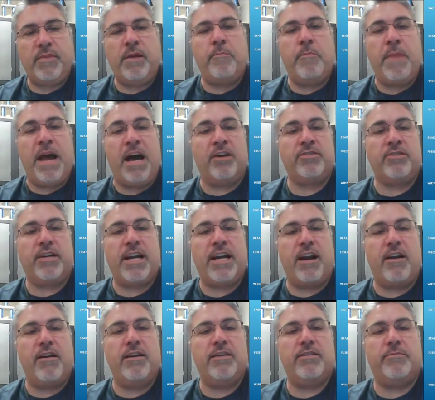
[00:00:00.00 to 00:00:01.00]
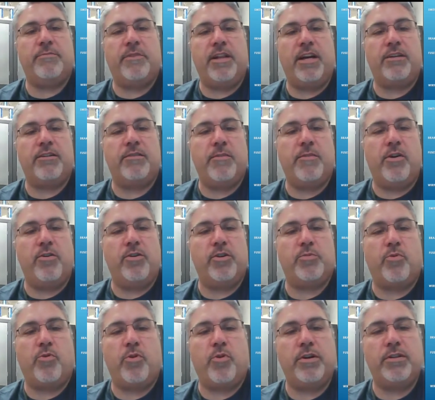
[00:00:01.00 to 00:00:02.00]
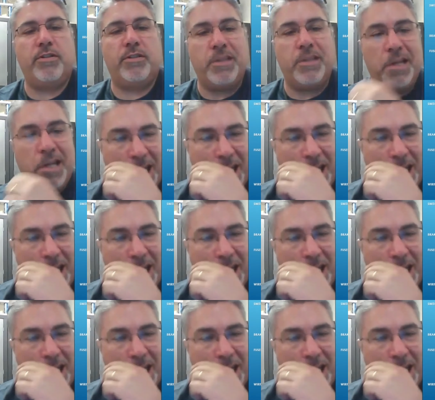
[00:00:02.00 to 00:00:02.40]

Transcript: Mauser carries them, Electric Motorsports.